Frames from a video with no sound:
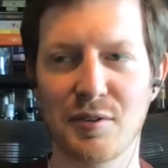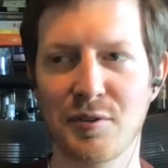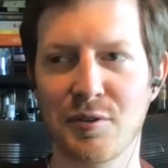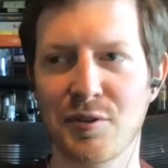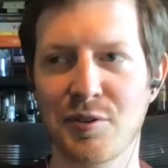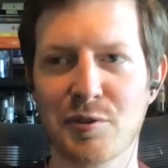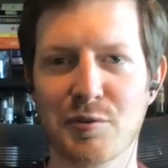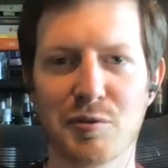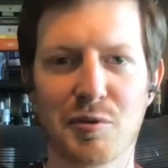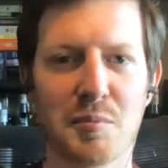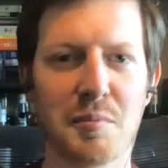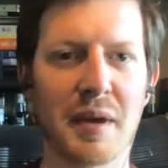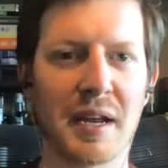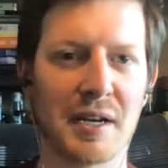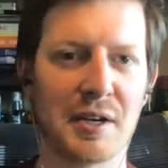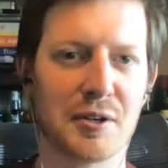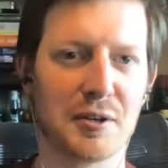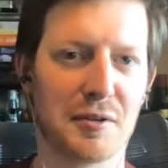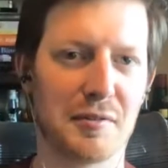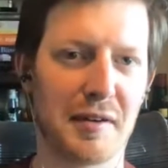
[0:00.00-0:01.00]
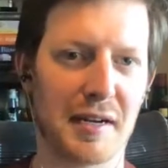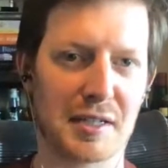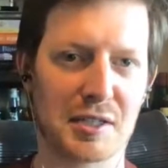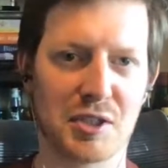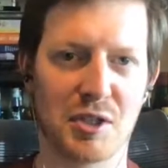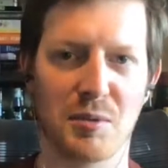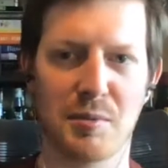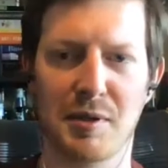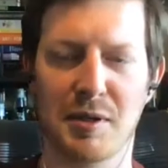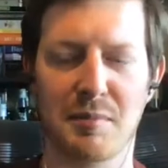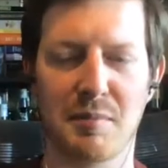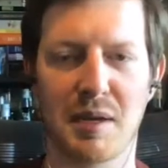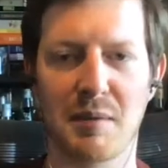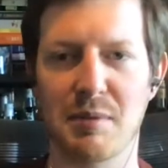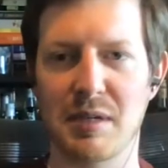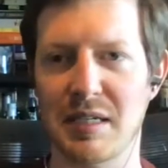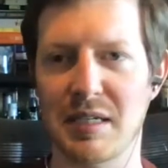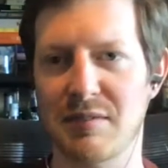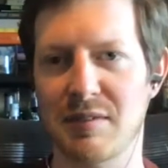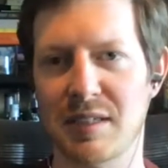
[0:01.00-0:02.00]
remainder of October and
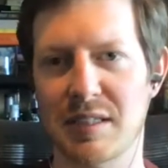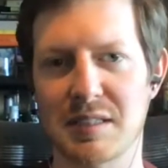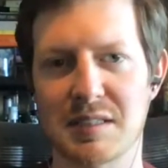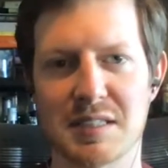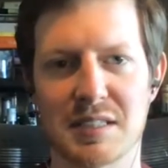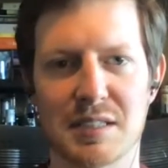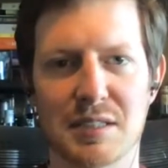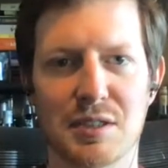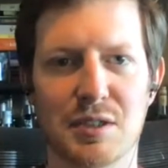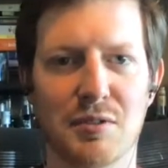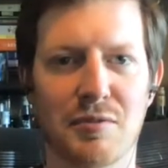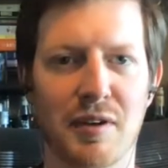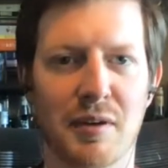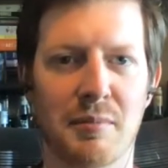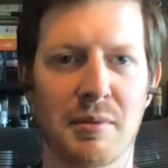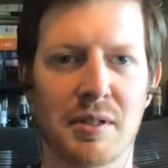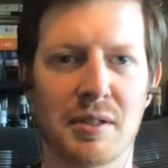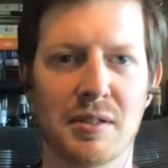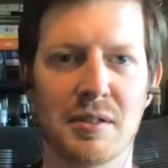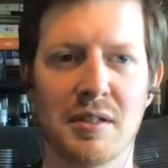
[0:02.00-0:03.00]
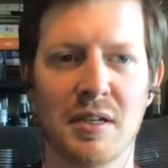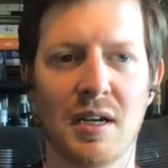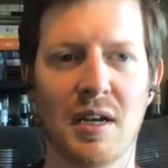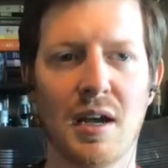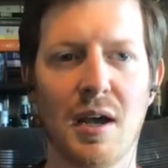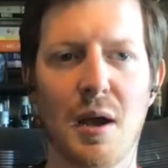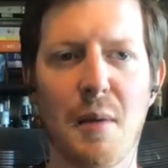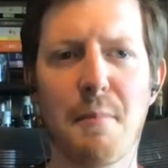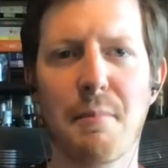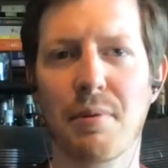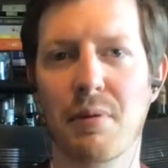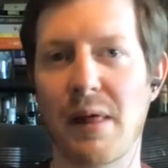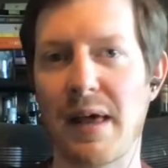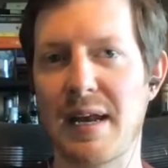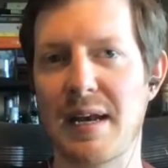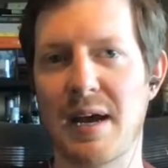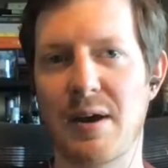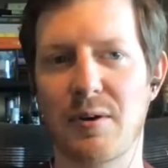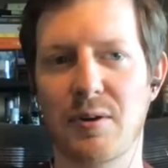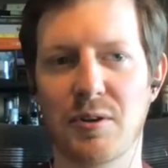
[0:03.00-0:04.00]
maybe even into November
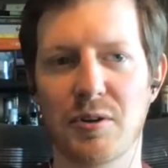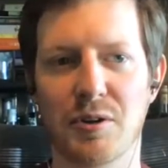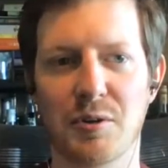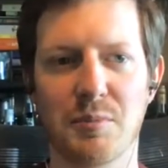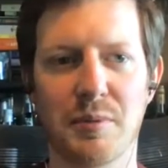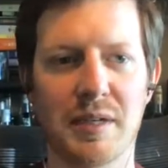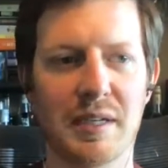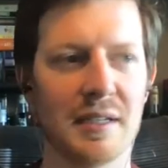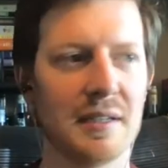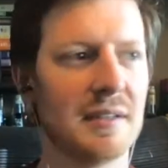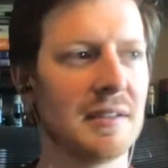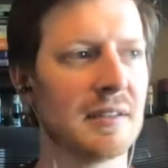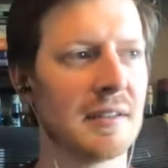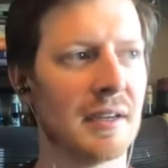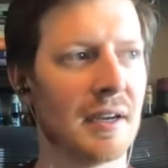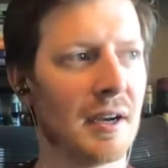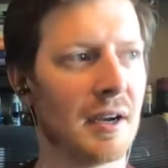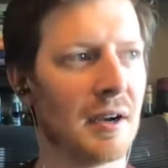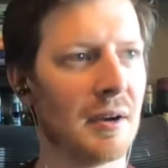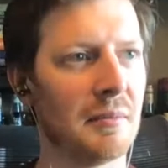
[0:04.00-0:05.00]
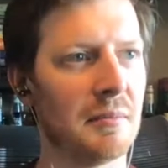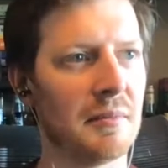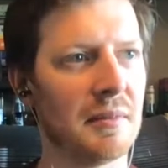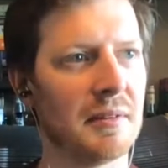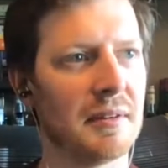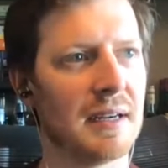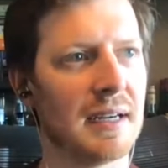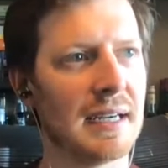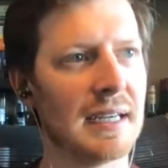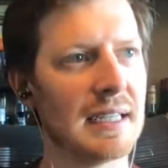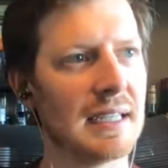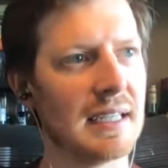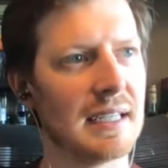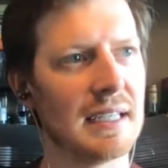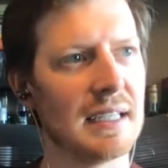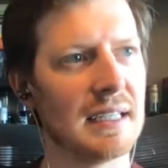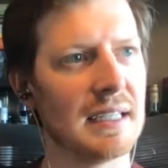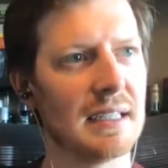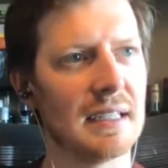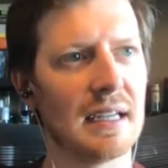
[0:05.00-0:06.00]
planned out a little bit.
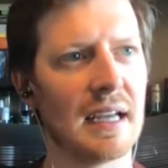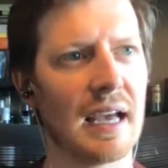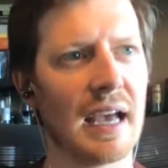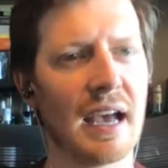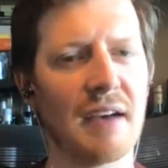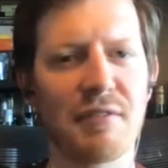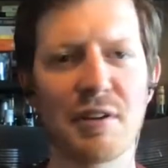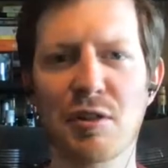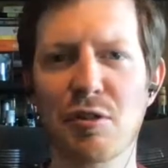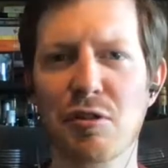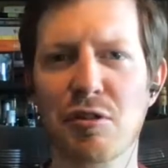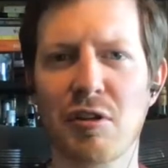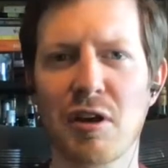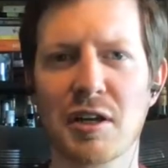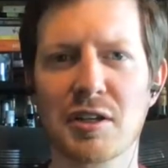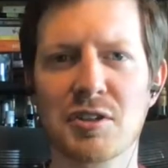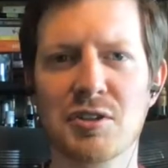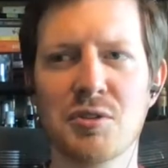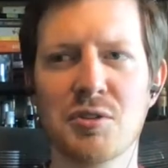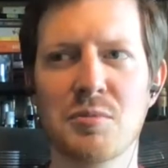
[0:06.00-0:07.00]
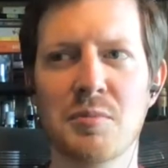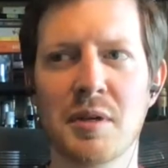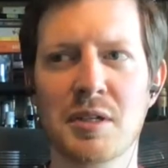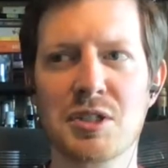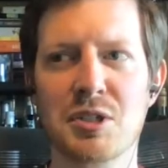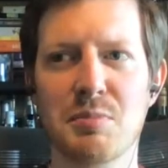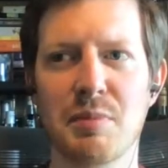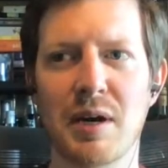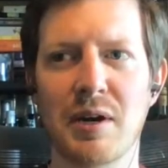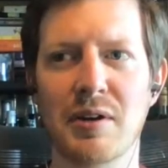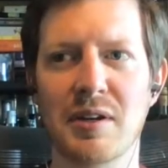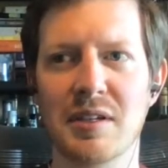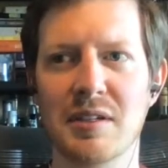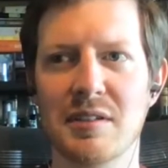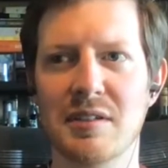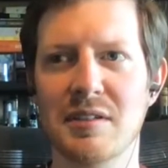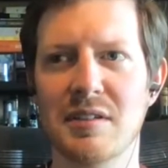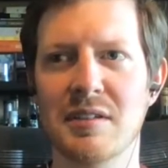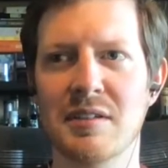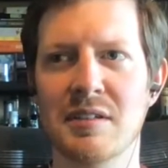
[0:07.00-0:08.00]
I haven't thought too much about
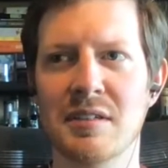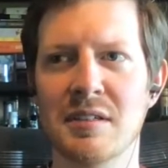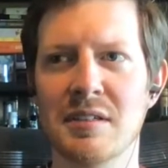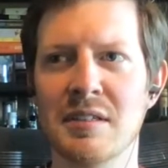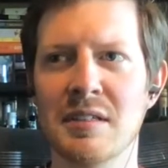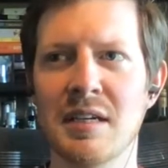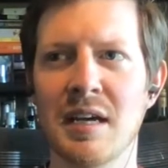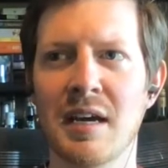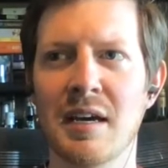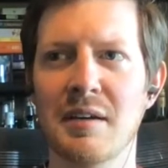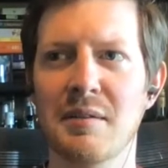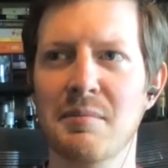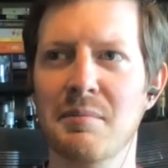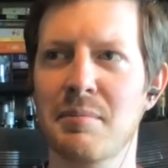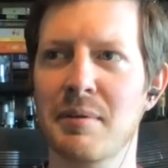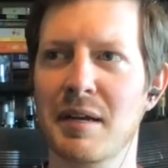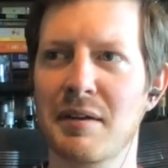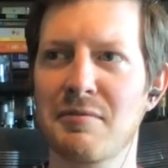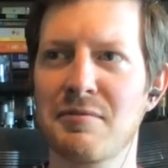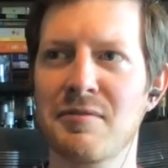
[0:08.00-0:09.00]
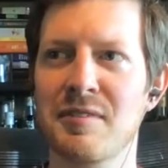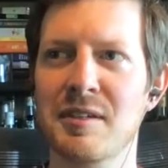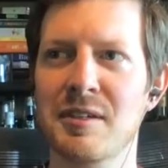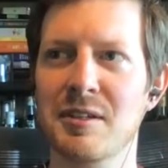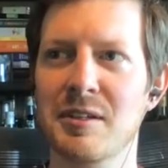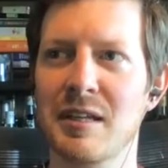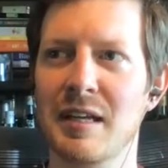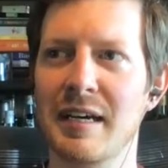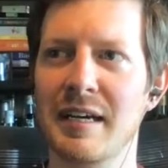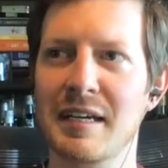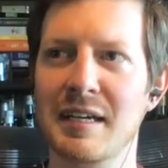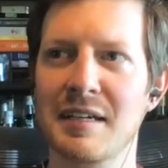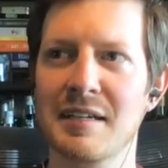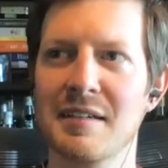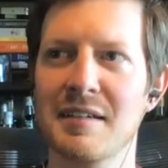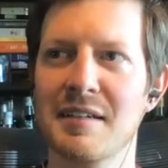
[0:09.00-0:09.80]
it yet, but I feel like